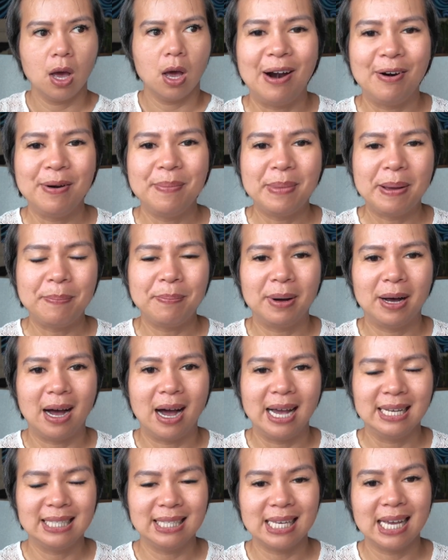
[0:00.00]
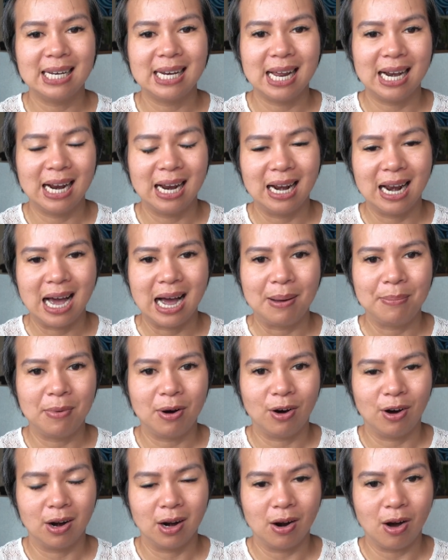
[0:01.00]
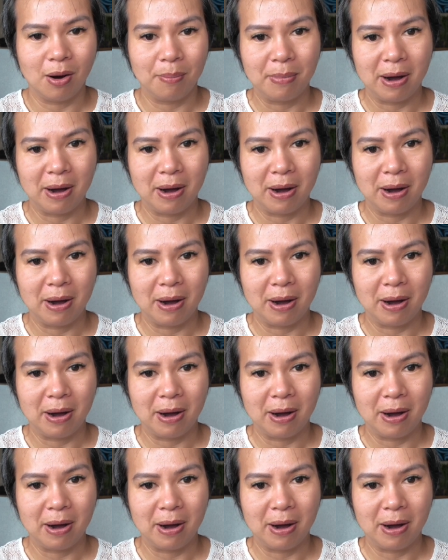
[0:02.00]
I remember I set an alarm on